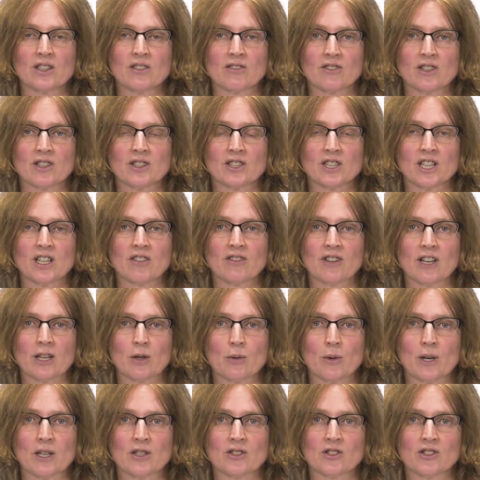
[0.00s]
of the survey
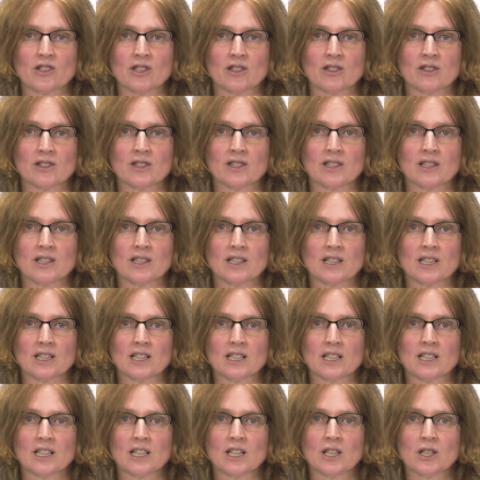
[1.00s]
questions
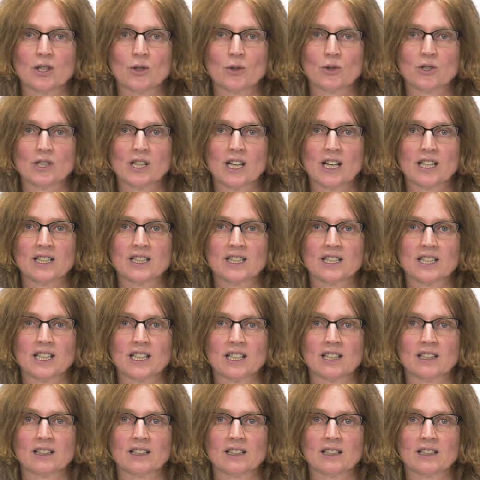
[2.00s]
you're
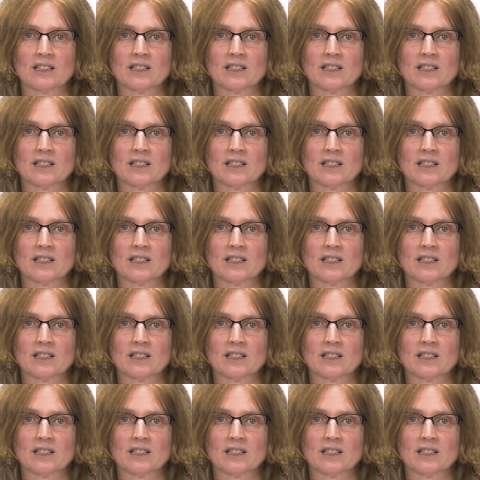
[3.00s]
testing.